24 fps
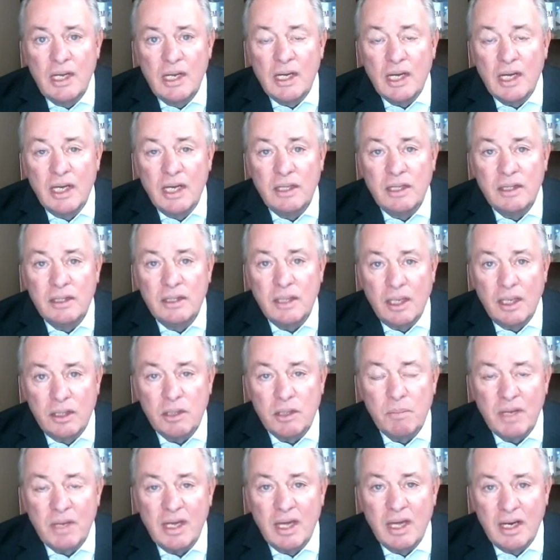in the
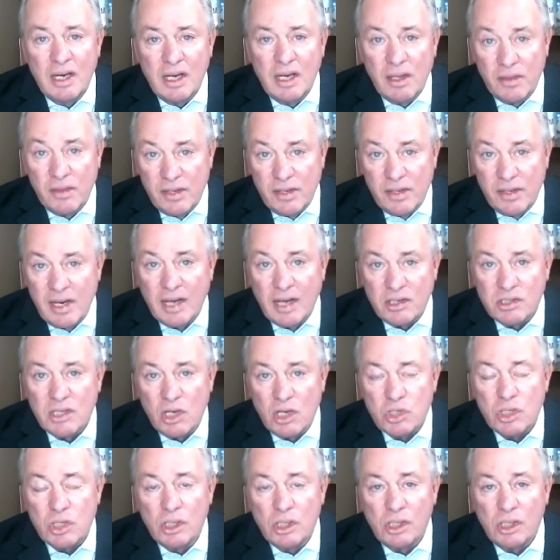beginning of the next
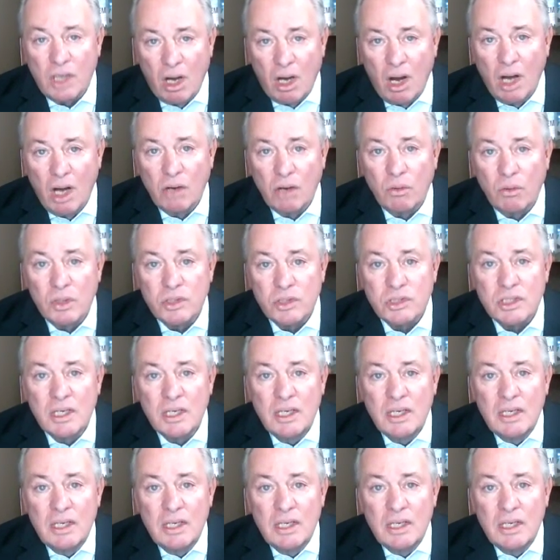session of Congress.